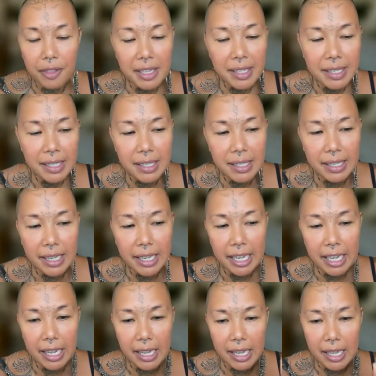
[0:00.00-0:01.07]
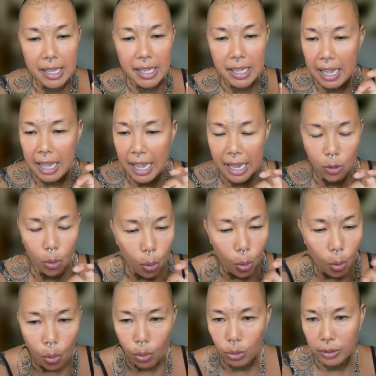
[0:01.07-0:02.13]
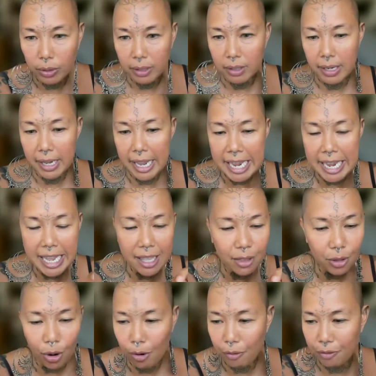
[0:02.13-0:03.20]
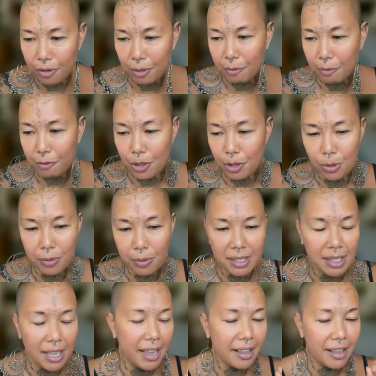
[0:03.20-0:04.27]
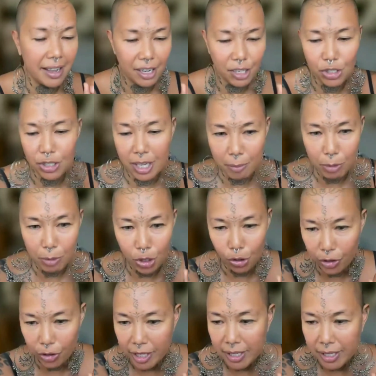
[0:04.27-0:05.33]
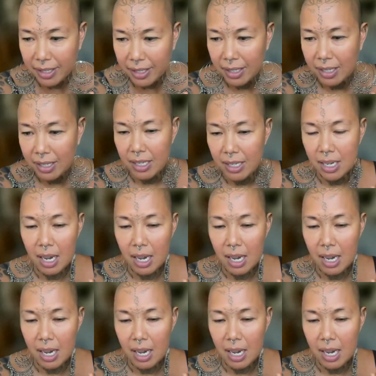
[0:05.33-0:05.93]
If this is at all, either of them for you is like, actually, I'm curious,